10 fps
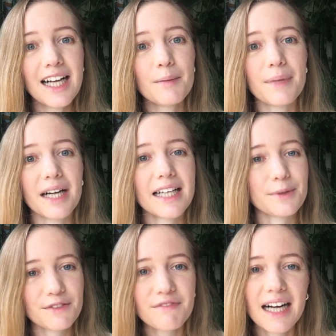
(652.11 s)
But it
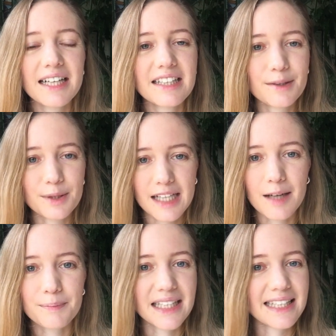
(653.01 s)
was fun, it was
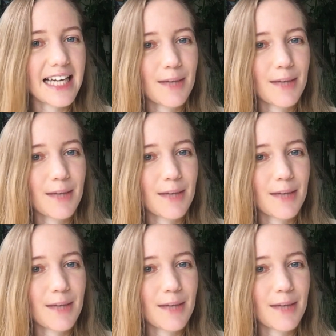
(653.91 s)
upbeat.